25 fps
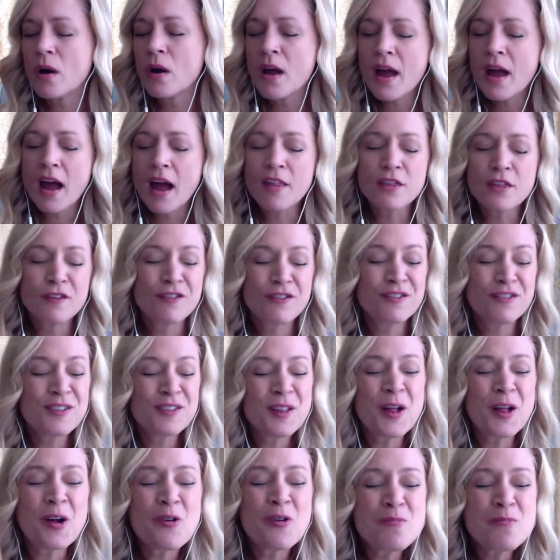And the
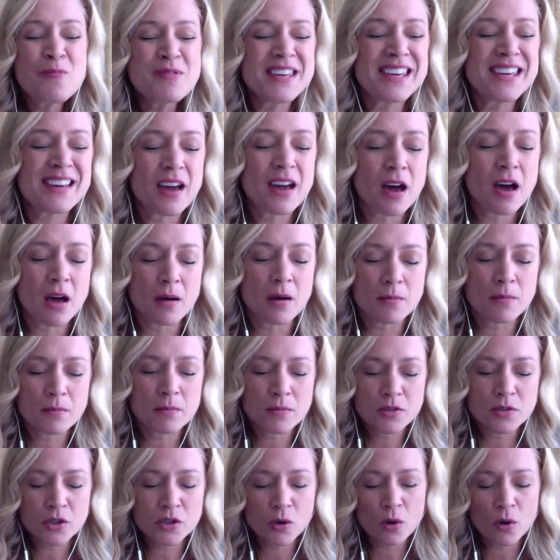flow
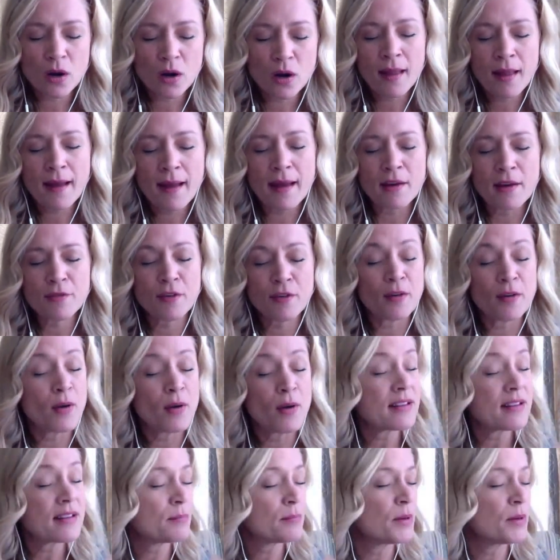becomes your life. And
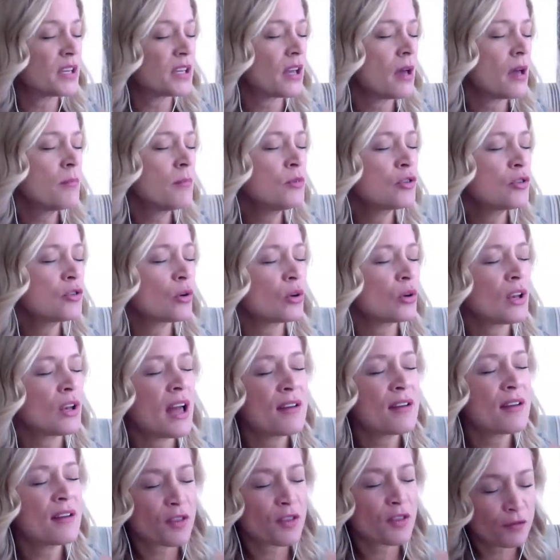as it becomes your
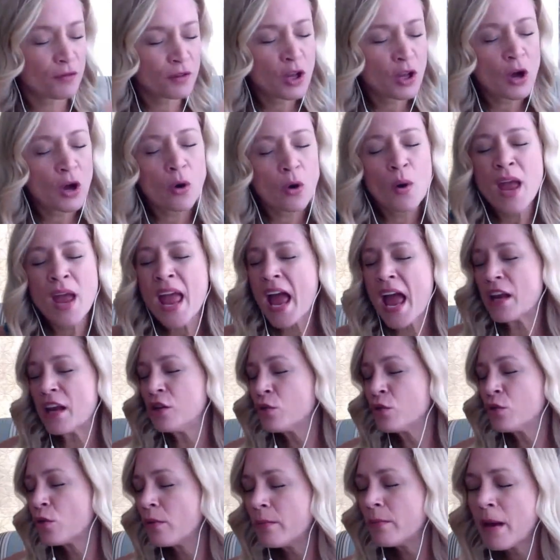life, the flow, and
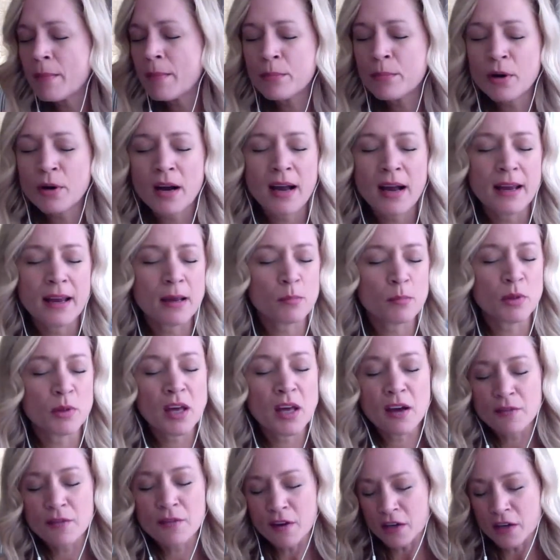you remember I am
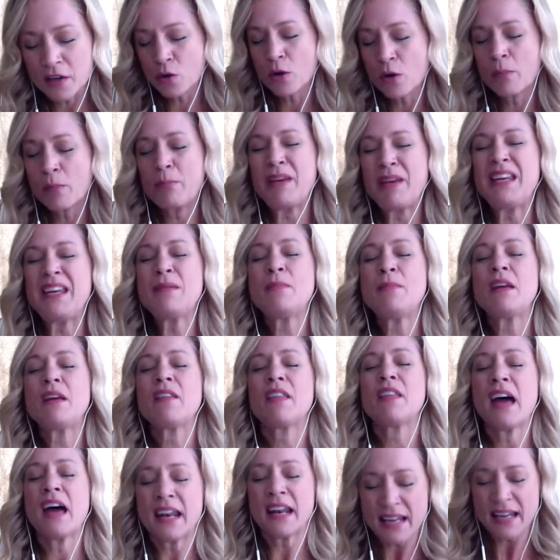love, and you're beaming
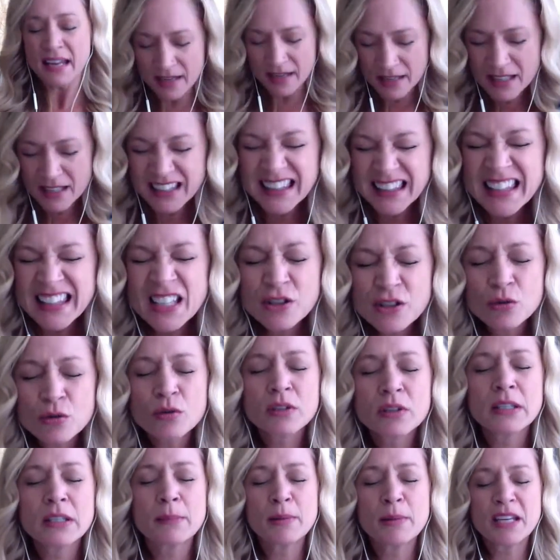that, and it
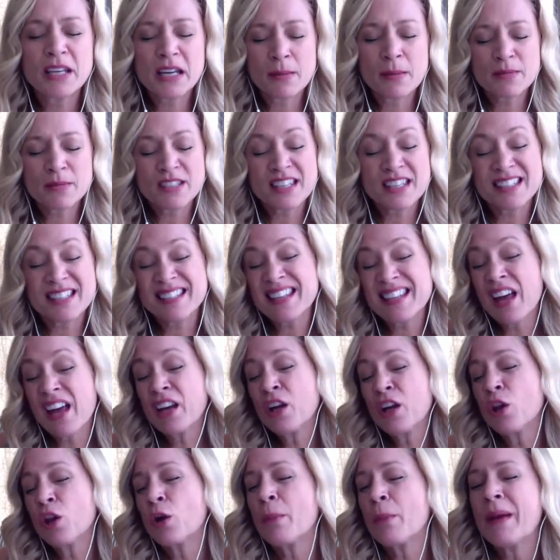literally becomes the
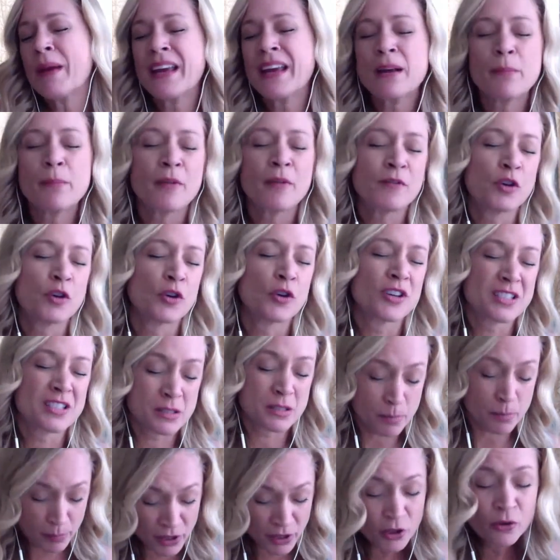cellular makeup of your
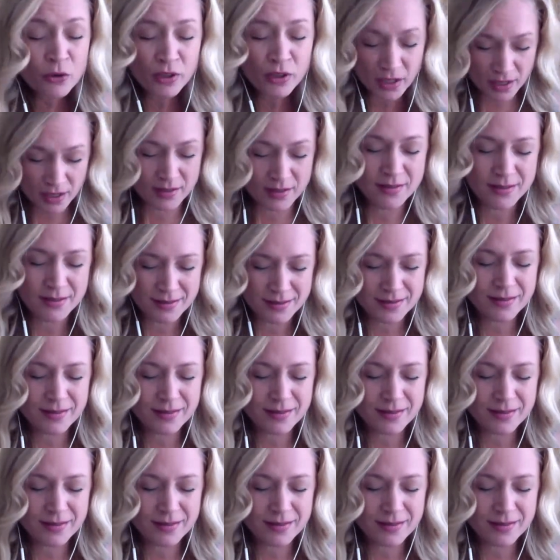experience.